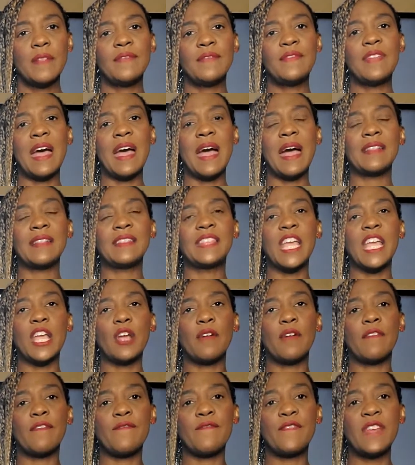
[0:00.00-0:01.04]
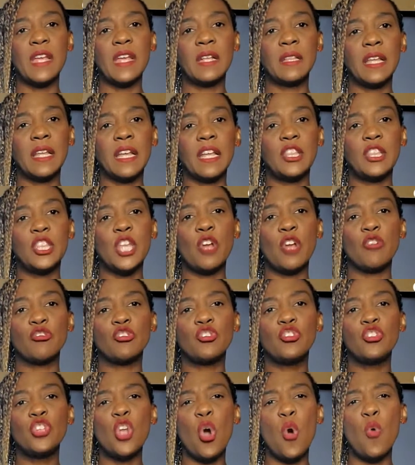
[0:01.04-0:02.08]
that they are feeling there's
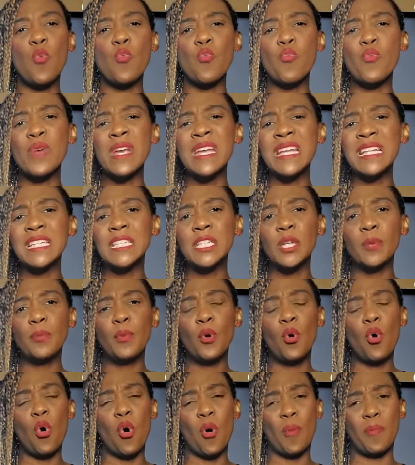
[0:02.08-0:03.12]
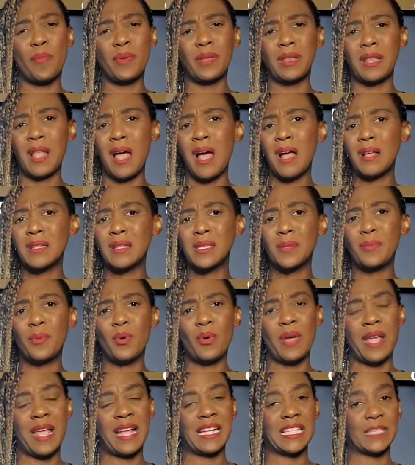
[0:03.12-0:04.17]
no reasonable or
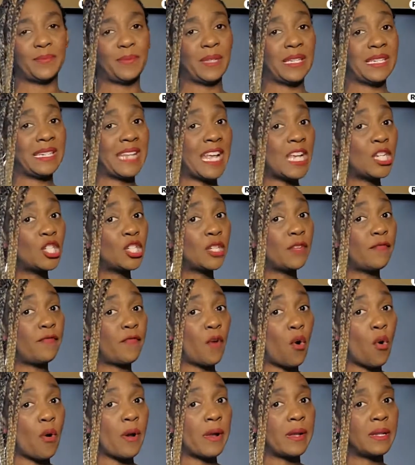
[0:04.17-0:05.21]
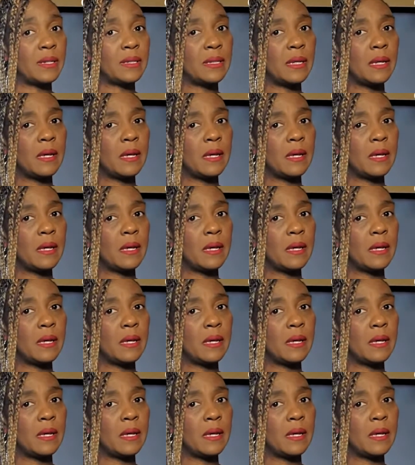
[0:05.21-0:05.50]
plausible explanation for it,